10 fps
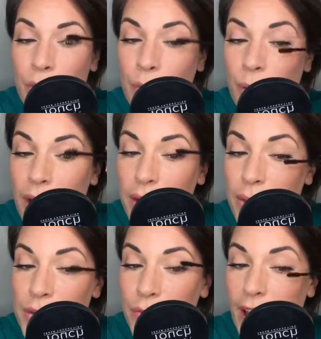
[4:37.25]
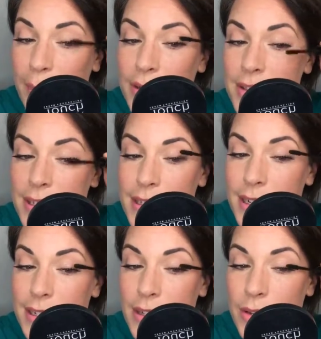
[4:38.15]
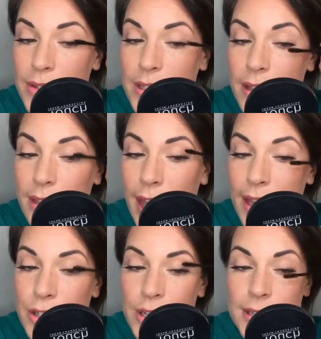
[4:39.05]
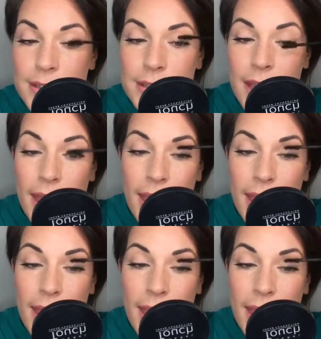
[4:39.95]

for those fibers to stick to those lashes.